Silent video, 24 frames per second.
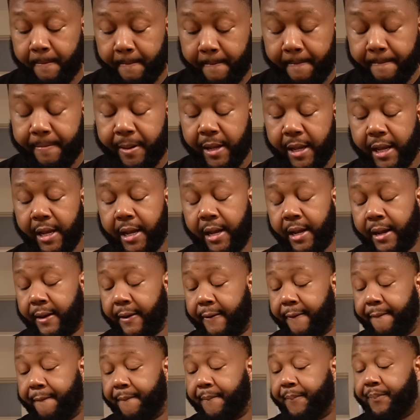But
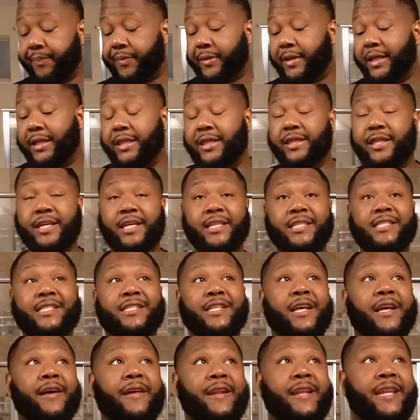
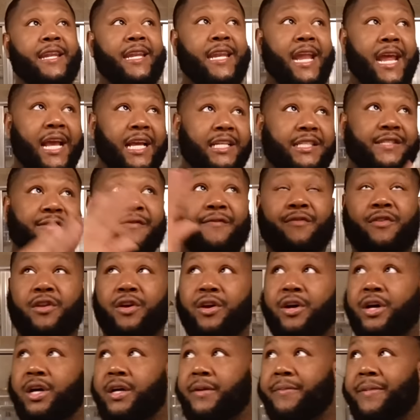this next
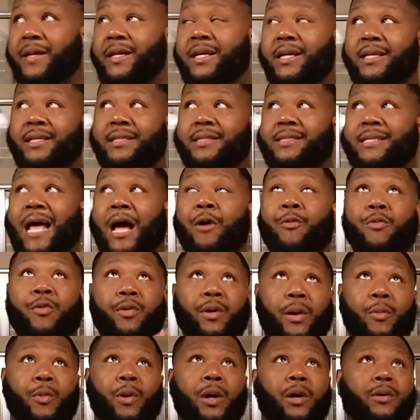vlog, because
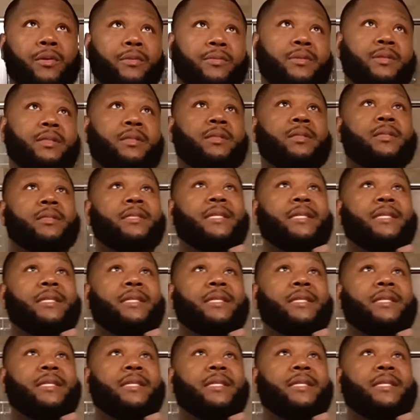well,